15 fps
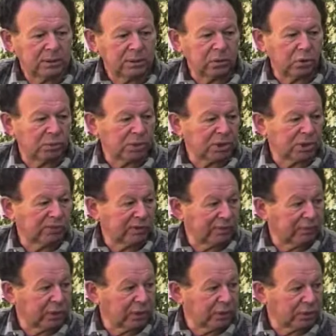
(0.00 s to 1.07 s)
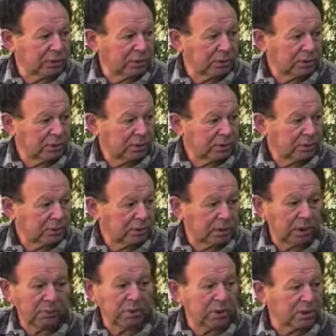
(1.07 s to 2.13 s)
Gorbachev revolution,
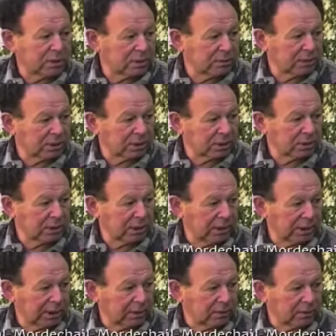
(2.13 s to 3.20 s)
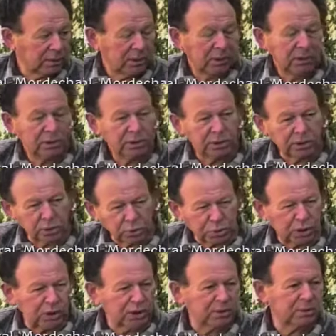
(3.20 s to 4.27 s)
communism is totally out,
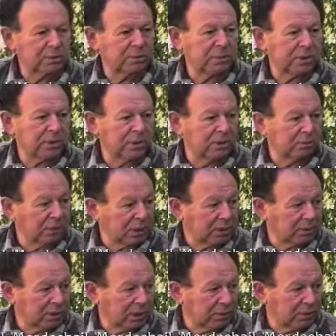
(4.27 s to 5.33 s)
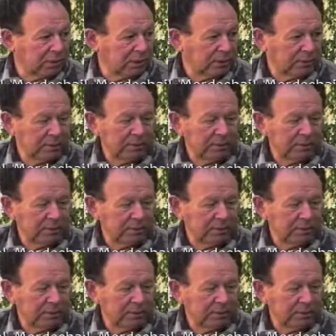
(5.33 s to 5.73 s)
socialism is in big trouble.